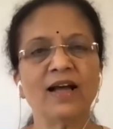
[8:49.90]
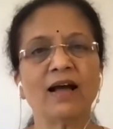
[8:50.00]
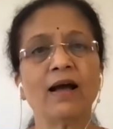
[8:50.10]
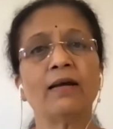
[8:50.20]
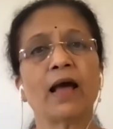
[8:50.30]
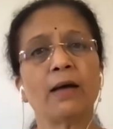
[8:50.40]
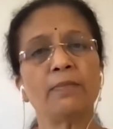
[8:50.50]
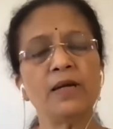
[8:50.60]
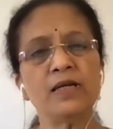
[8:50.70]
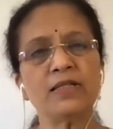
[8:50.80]
And
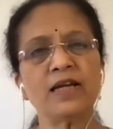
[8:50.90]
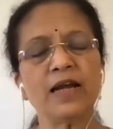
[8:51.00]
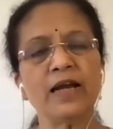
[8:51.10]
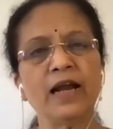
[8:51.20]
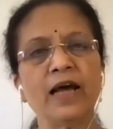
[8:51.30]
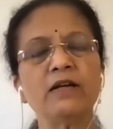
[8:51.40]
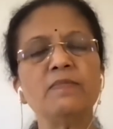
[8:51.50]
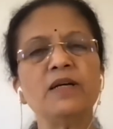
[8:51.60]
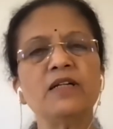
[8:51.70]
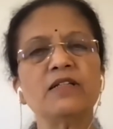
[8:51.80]
happiness and
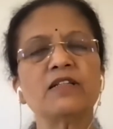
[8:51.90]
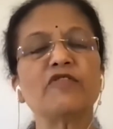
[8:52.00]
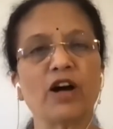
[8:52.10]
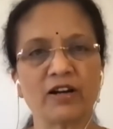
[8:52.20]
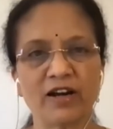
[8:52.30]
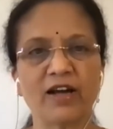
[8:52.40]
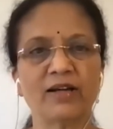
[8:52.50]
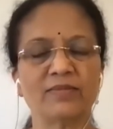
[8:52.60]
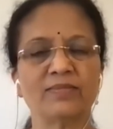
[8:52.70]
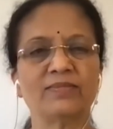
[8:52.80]
enlightenment is a far cry.
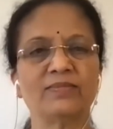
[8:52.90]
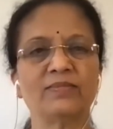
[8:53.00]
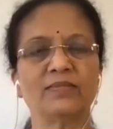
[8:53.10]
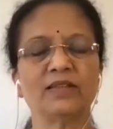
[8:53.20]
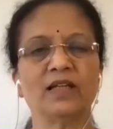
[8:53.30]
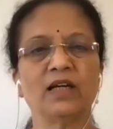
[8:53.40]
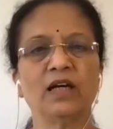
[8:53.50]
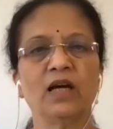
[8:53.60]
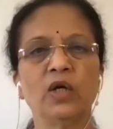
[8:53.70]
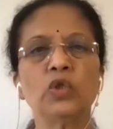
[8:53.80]

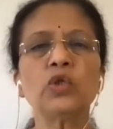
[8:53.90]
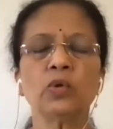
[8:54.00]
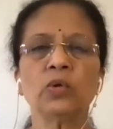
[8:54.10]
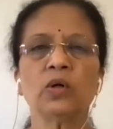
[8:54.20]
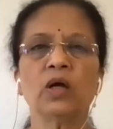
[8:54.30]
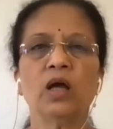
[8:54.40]
So